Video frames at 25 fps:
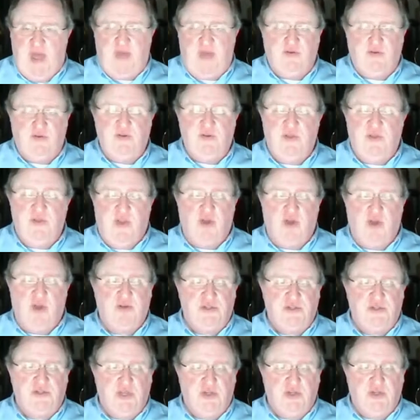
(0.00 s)
led to
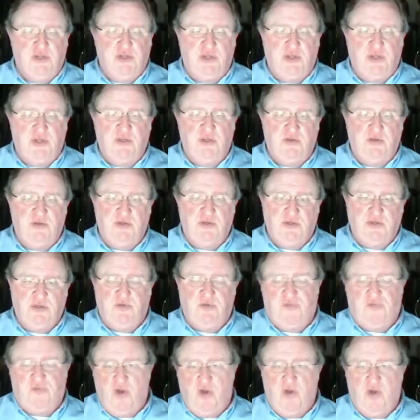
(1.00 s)
their decision
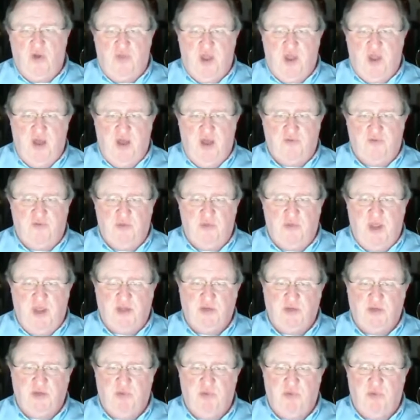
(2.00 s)
to defer the
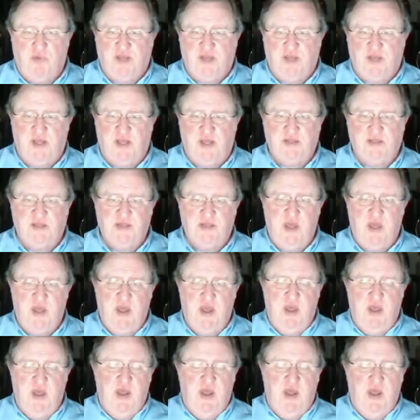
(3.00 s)
confirmation process.